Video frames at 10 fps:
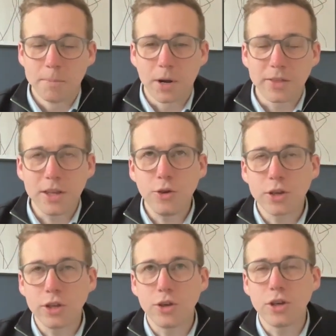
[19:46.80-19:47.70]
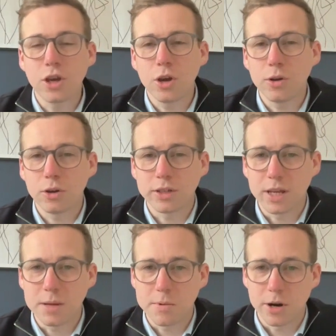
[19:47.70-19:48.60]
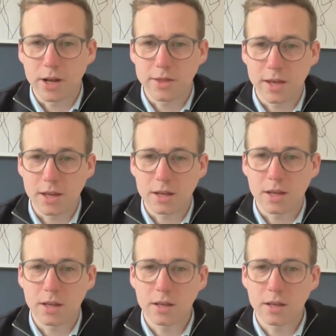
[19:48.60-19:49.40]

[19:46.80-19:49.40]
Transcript: But I think you can go a lot deeper, and I think